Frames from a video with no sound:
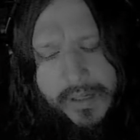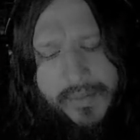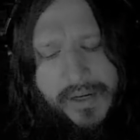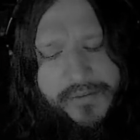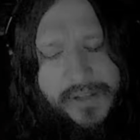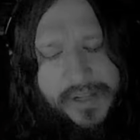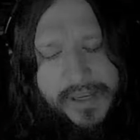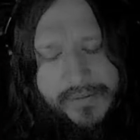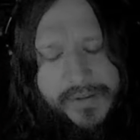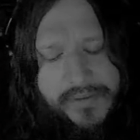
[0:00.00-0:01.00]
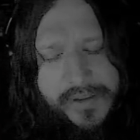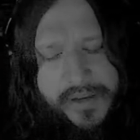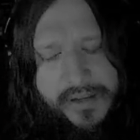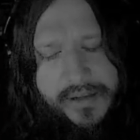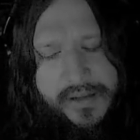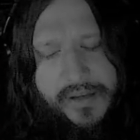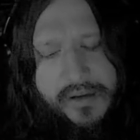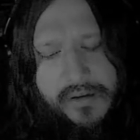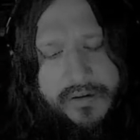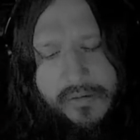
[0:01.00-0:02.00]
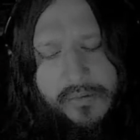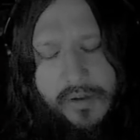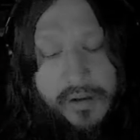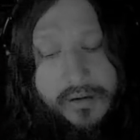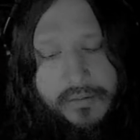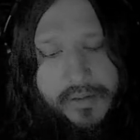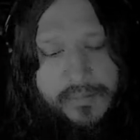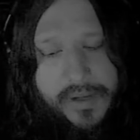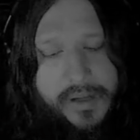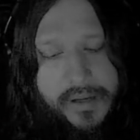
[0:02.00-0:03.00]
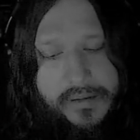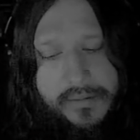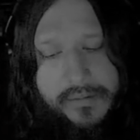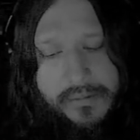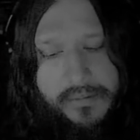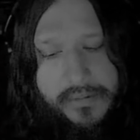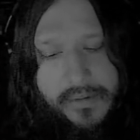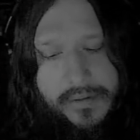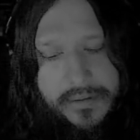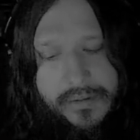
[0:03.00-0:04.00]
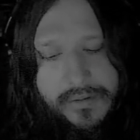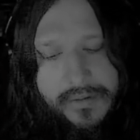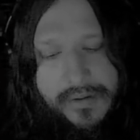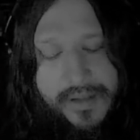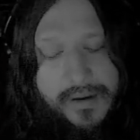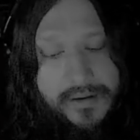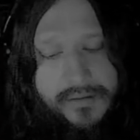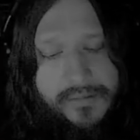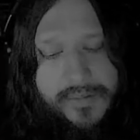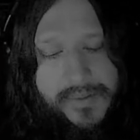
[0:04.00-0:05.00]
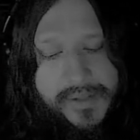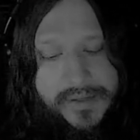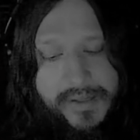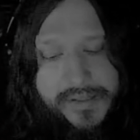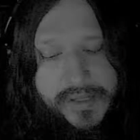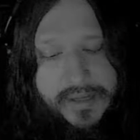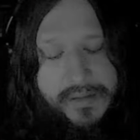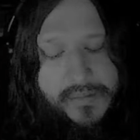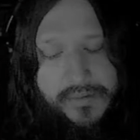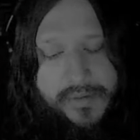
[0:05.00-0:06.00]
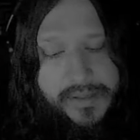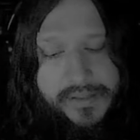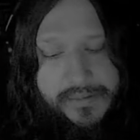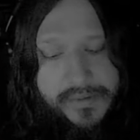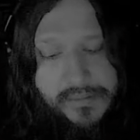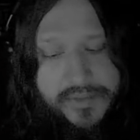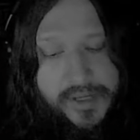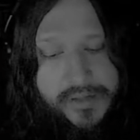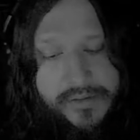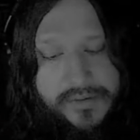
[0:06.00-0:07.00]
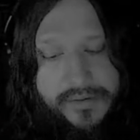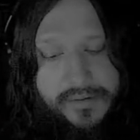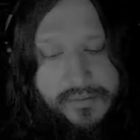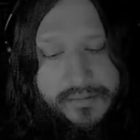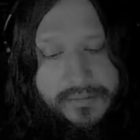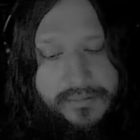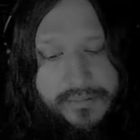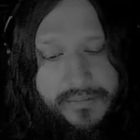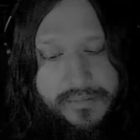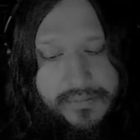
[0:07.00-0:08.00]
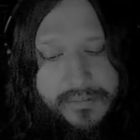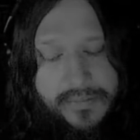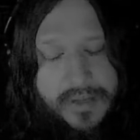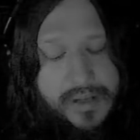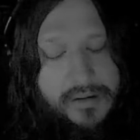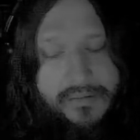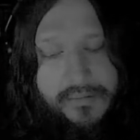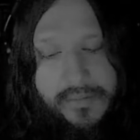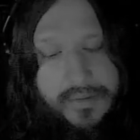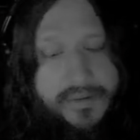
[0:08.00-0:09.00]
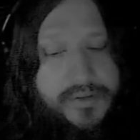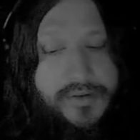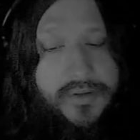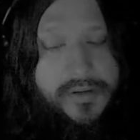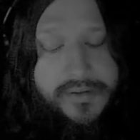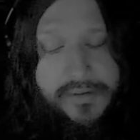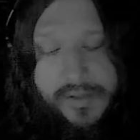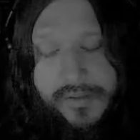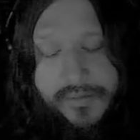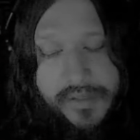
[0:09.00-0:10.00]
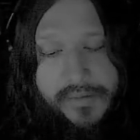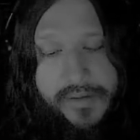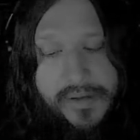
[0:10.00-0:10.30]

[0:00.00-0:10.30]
but I feel like even if like a year or longer went by, and I don't know, maybe the DSM or things have been changed, or I don't know, 2 years, 3 years, whatever.